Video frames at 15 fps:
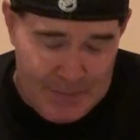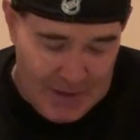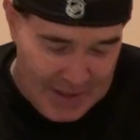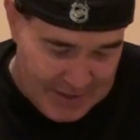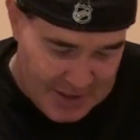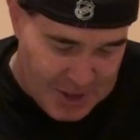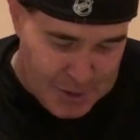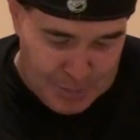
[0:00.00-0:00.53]

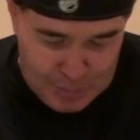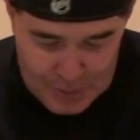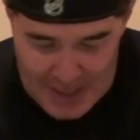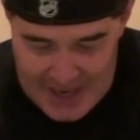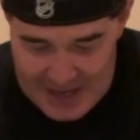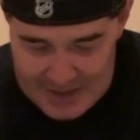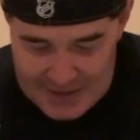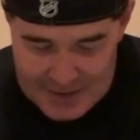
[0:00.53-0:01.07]
Forget the
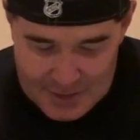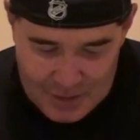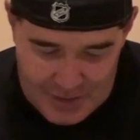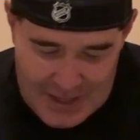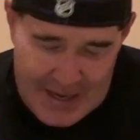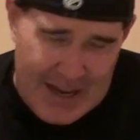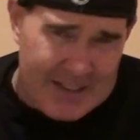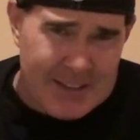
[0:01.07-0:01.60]
spread and all
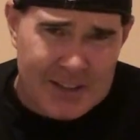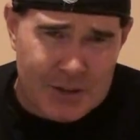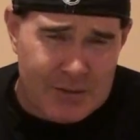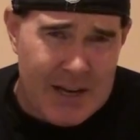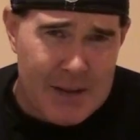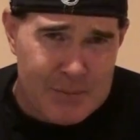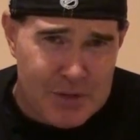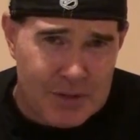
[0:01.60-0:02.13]
that. I think the
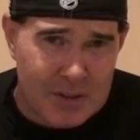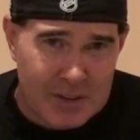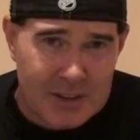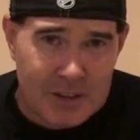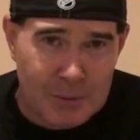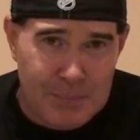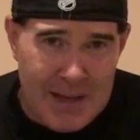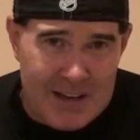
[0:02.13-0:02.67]
Rams are a
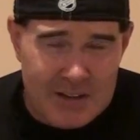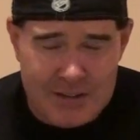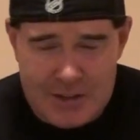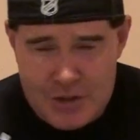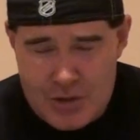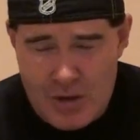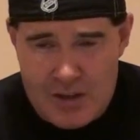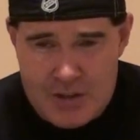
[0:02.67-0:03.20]
little better, and
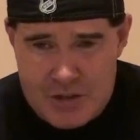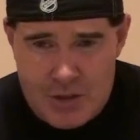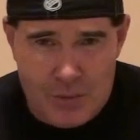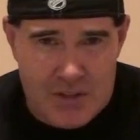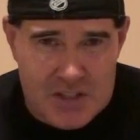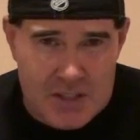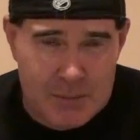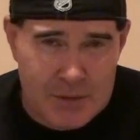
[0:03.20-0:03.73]
the Chargers
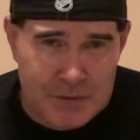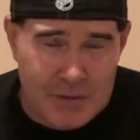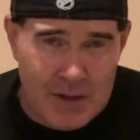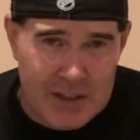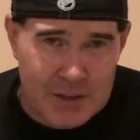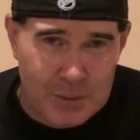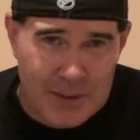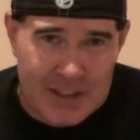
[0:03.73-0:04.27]
always seem to
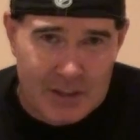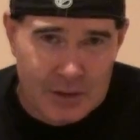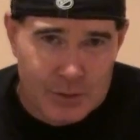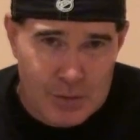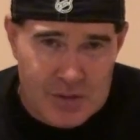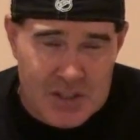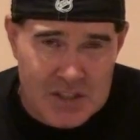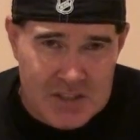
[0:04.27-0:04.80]
find a way to
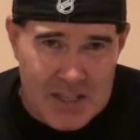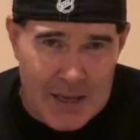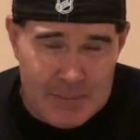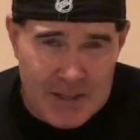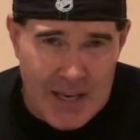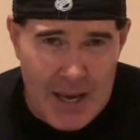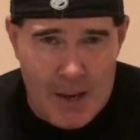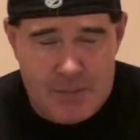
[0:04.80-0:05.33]
lose these type
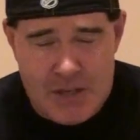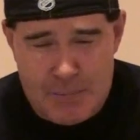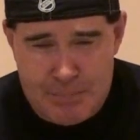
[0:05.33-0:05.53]
of games.